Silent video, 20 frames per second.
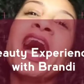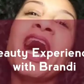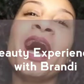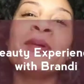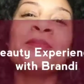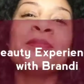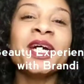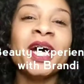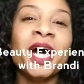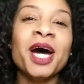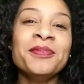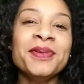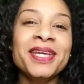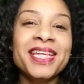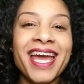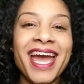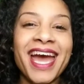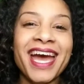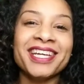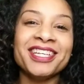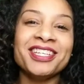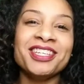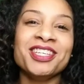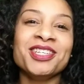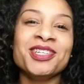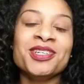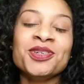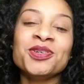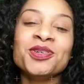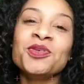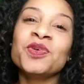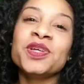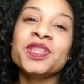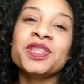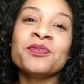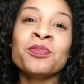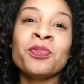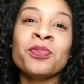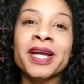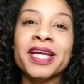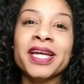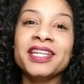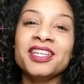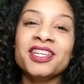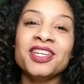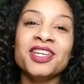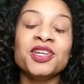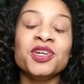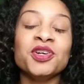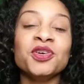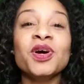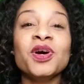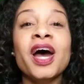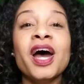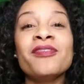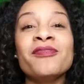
I'm coming at you with a brand new